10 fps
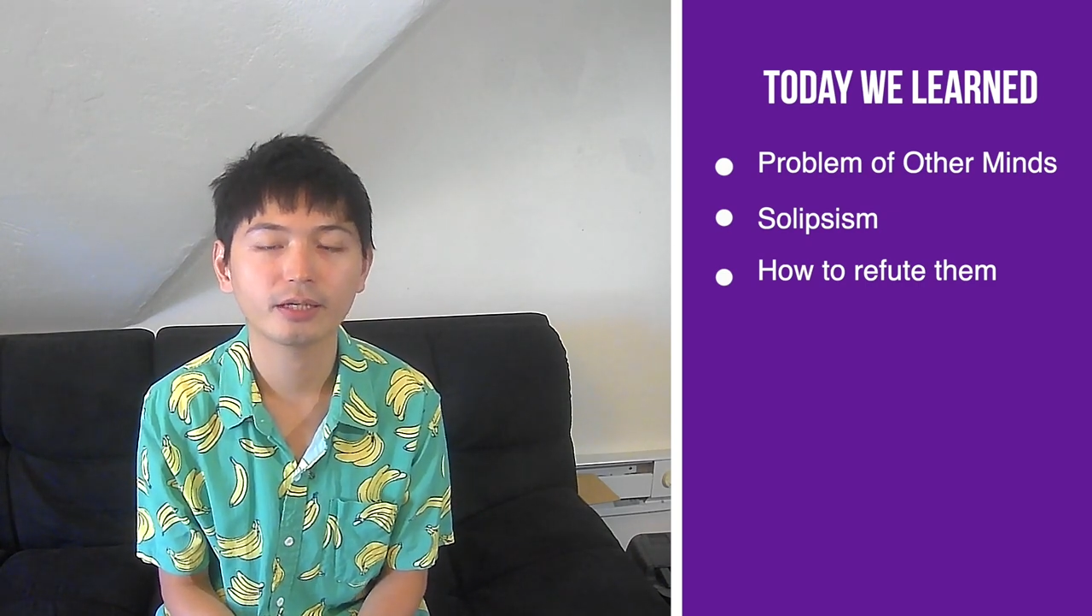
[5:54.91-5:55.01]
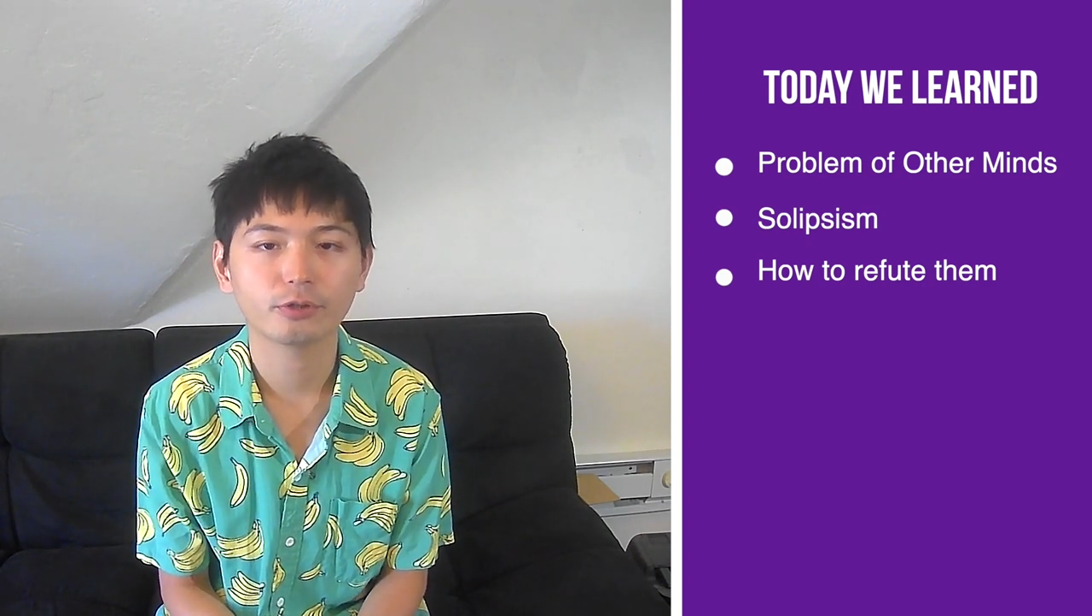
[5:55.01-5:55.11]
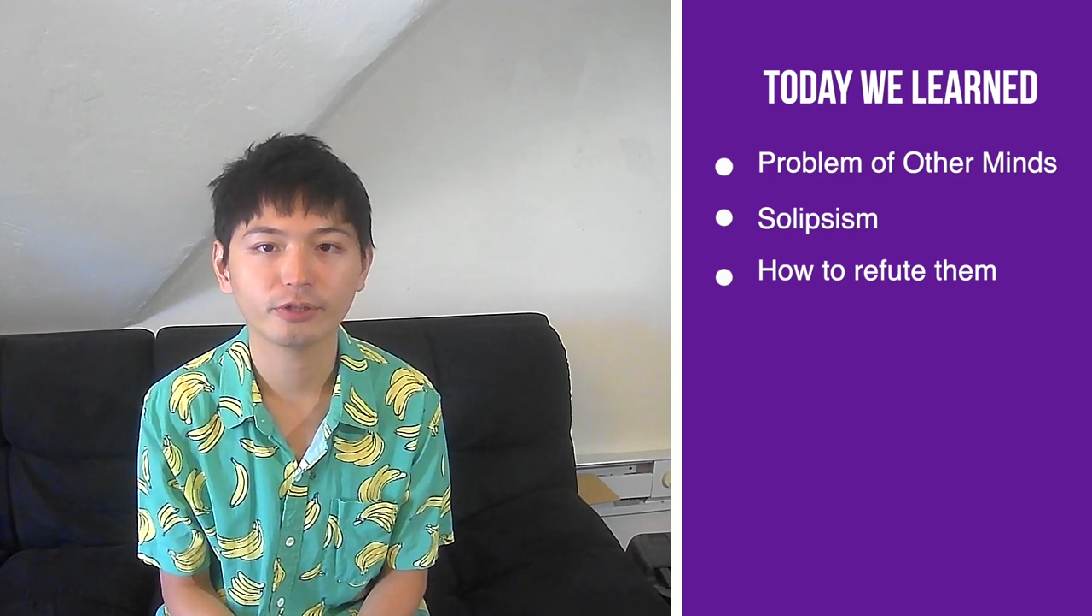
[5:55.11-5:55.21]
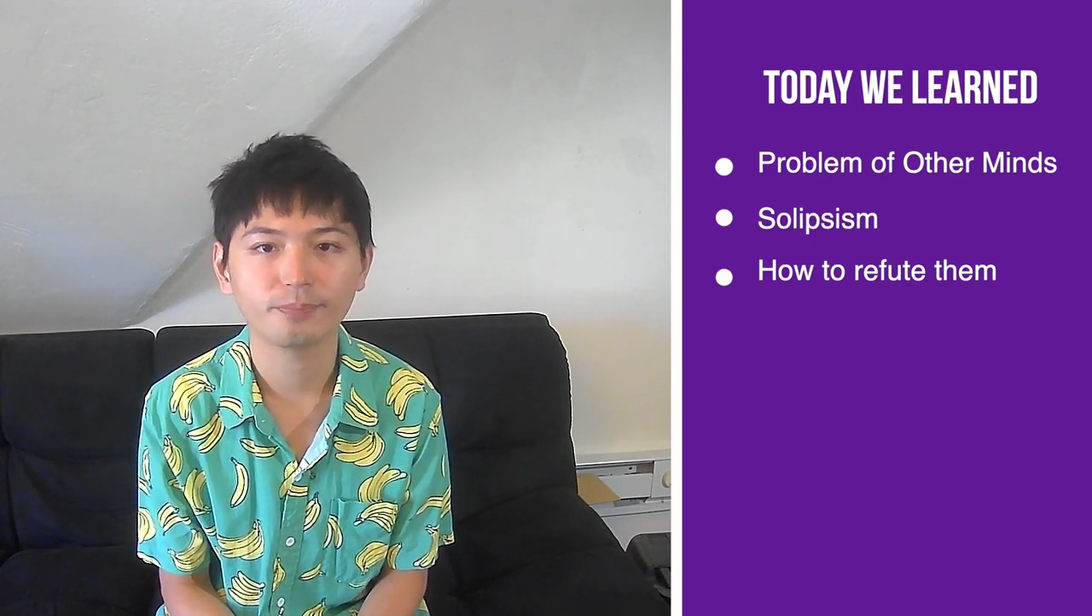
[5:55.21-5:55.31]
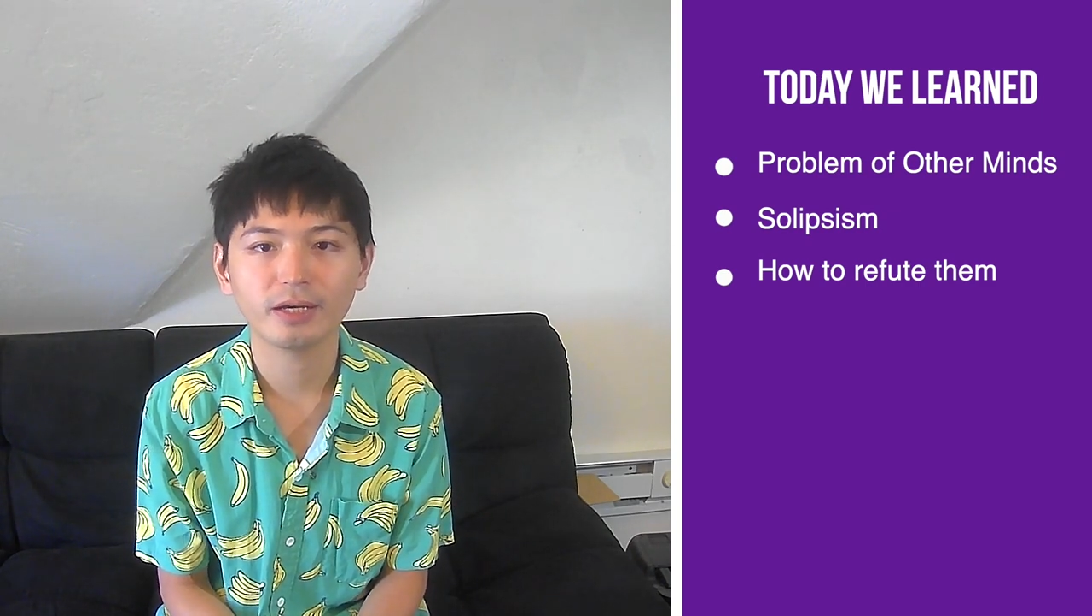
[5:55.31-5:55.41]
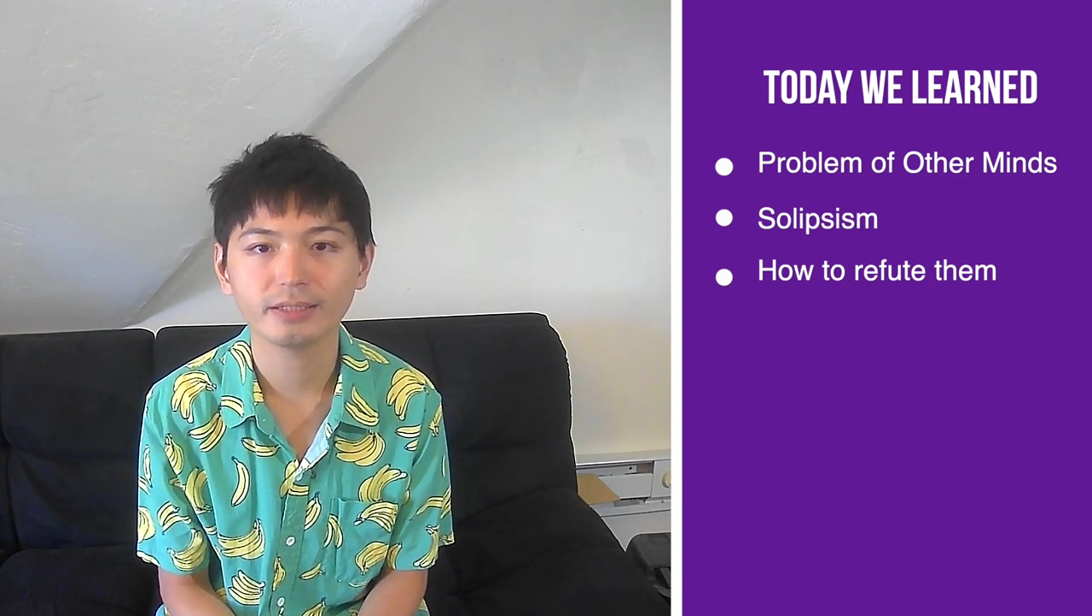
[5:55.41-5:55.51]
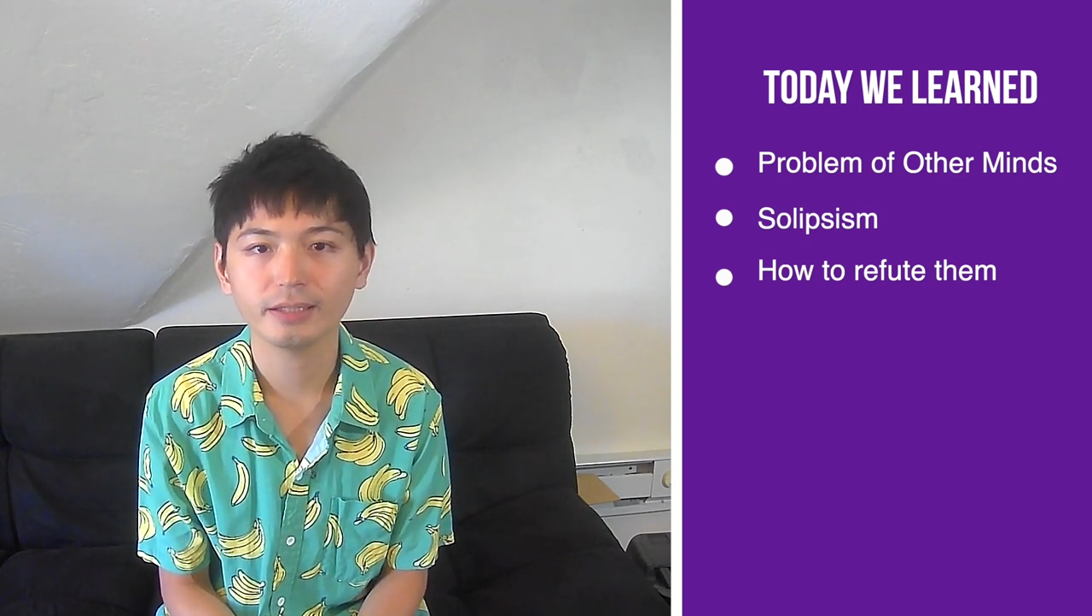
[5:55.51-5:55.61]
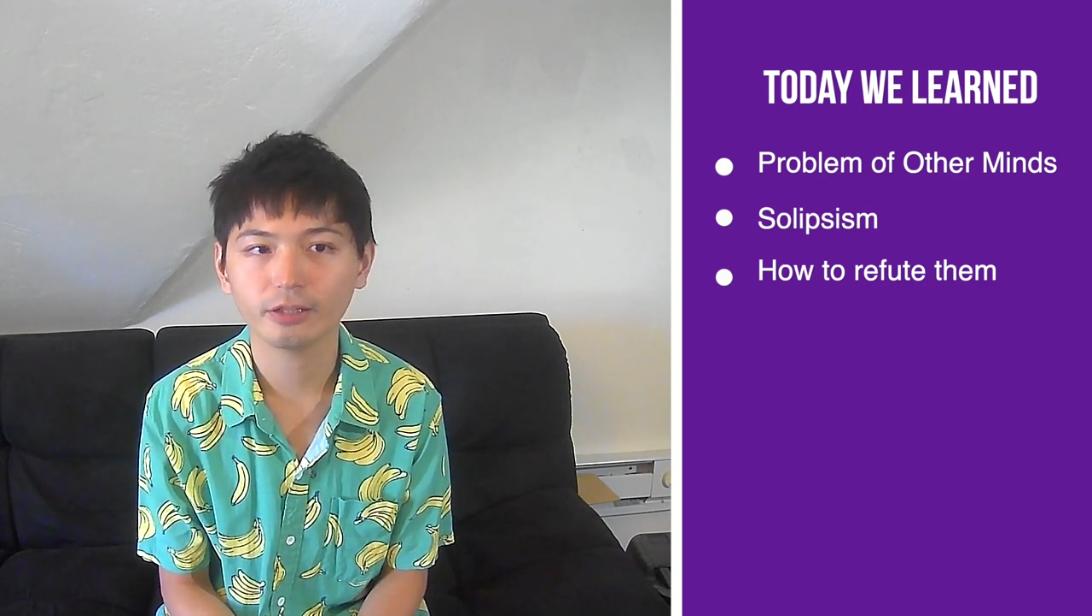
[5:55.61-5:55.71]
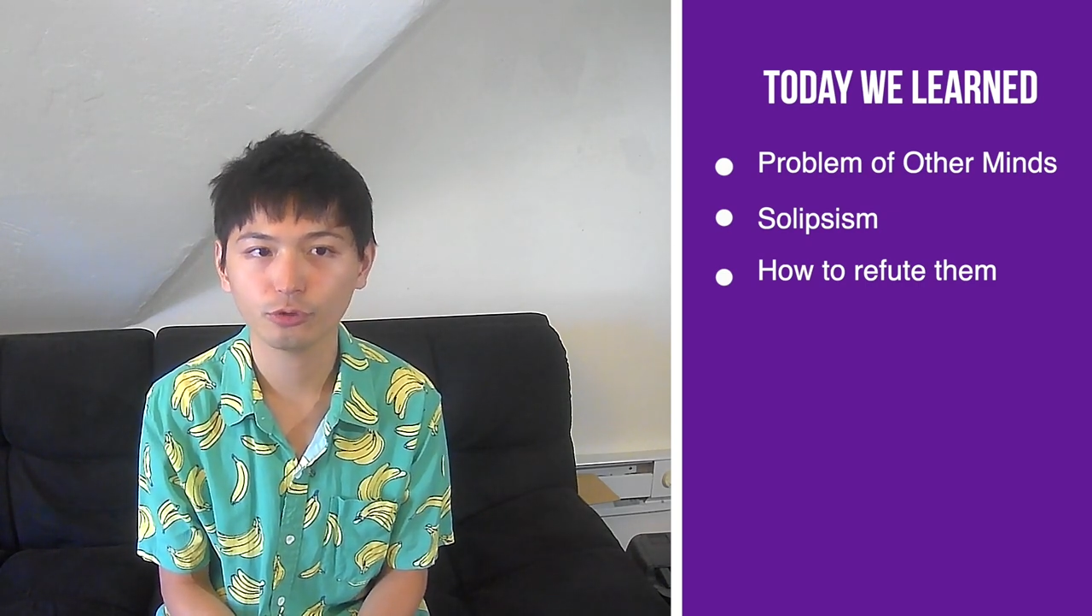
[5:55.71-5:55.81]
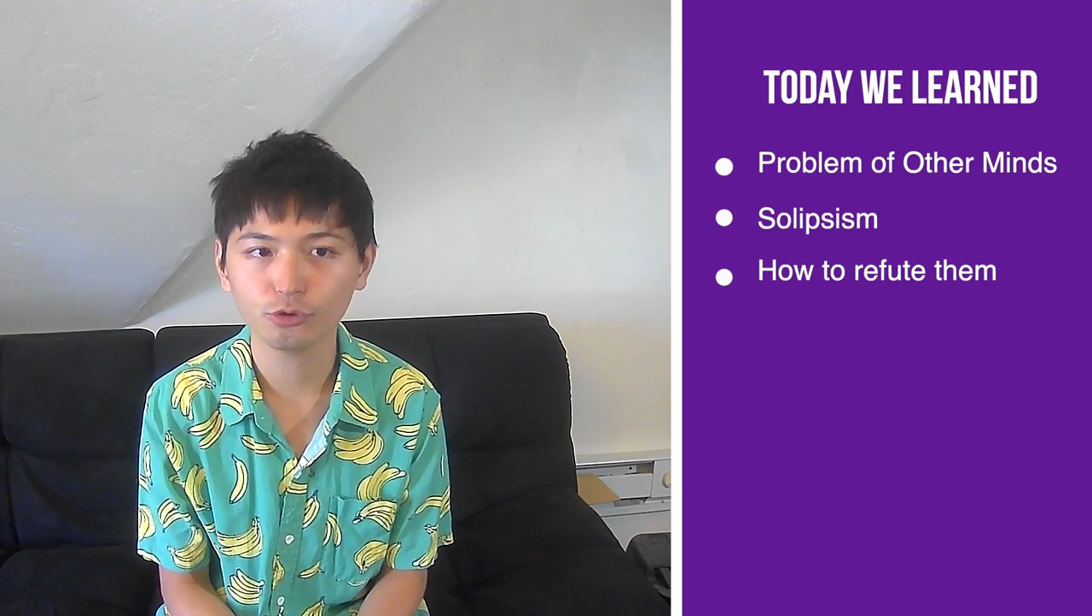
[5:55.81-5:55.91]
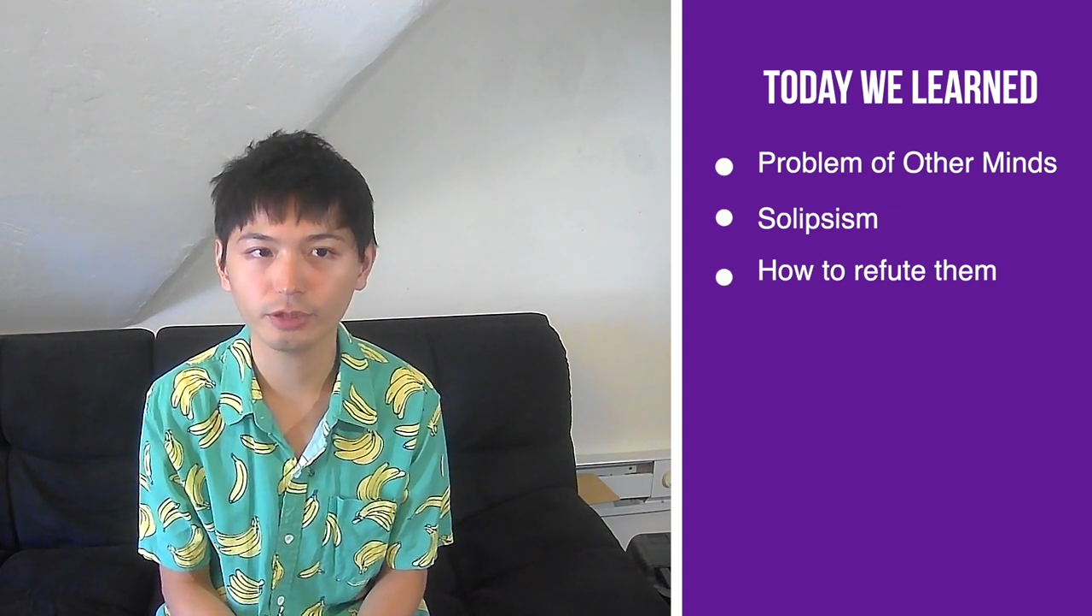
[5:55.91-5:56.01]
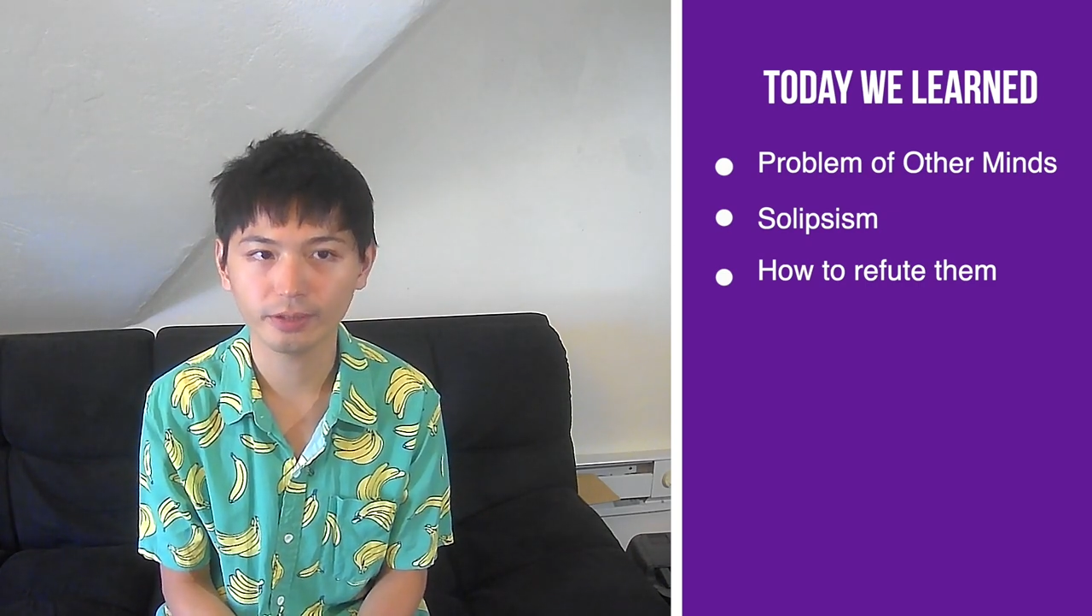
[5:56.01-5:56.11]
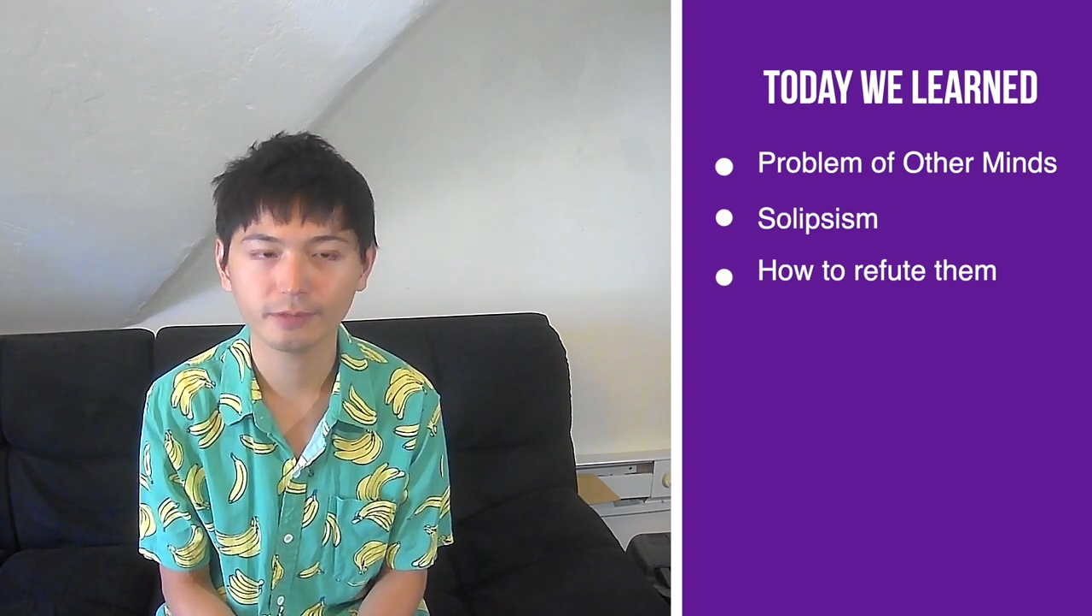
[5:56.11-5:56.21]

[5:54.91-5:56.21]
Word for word: corresponding solutions.